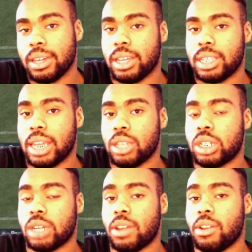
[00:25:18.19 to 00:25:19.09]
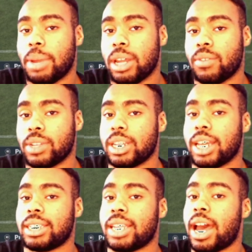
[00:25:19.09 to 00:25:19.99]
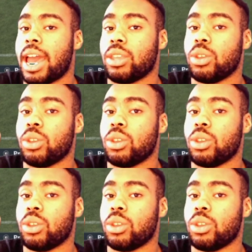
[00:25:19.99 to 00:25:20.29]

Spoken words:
Is that you shift everybody over to that side.